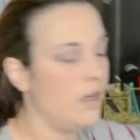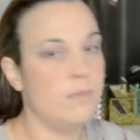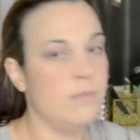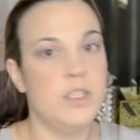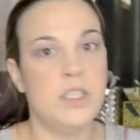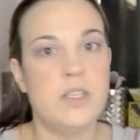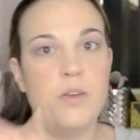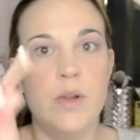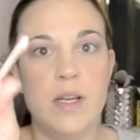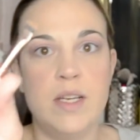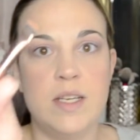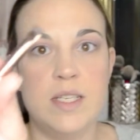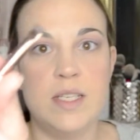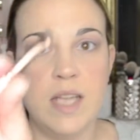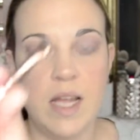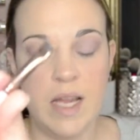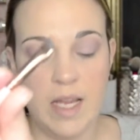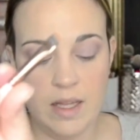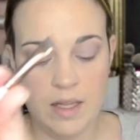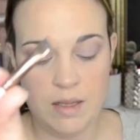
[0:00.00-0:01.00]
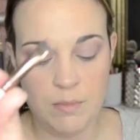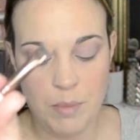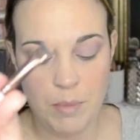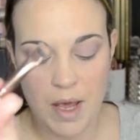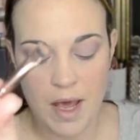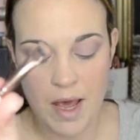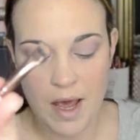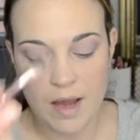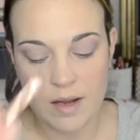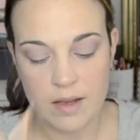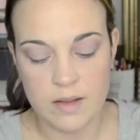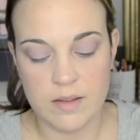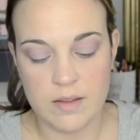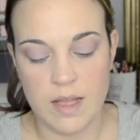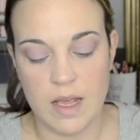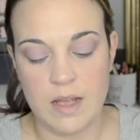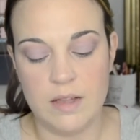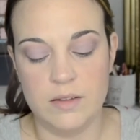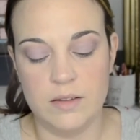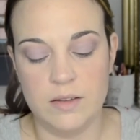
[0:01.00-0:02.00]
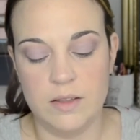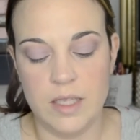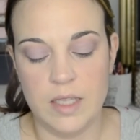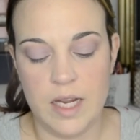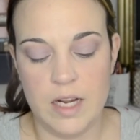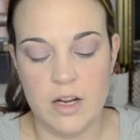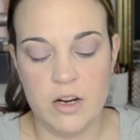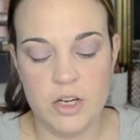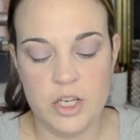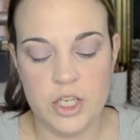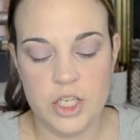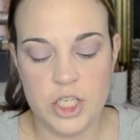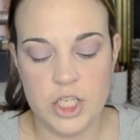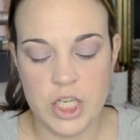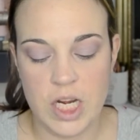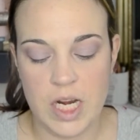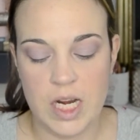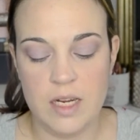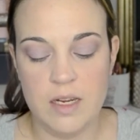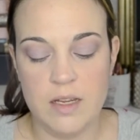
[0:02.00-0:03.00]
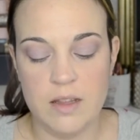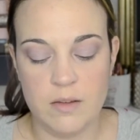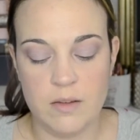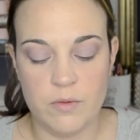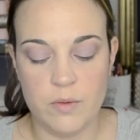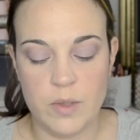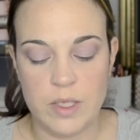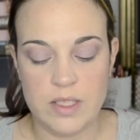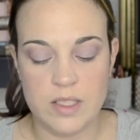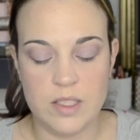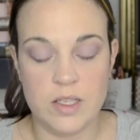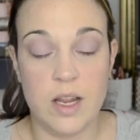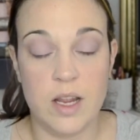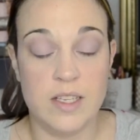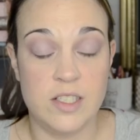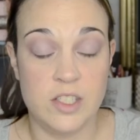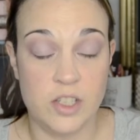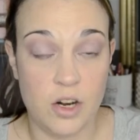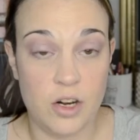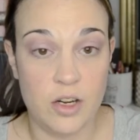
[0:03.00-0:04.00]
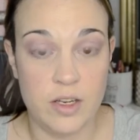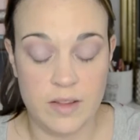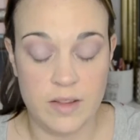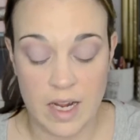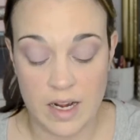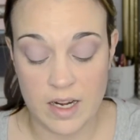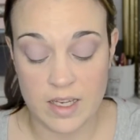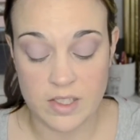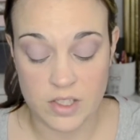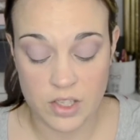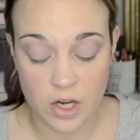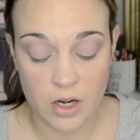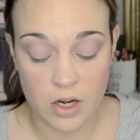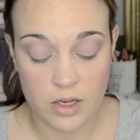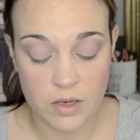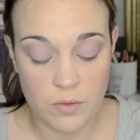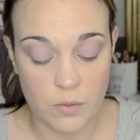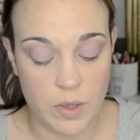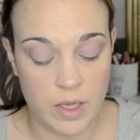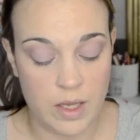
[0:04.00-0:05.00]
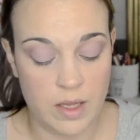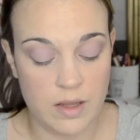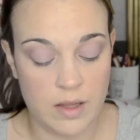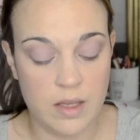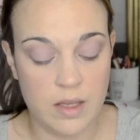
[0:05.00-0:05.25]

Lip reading: I'm just going to tightly pack that lighter shade that I started with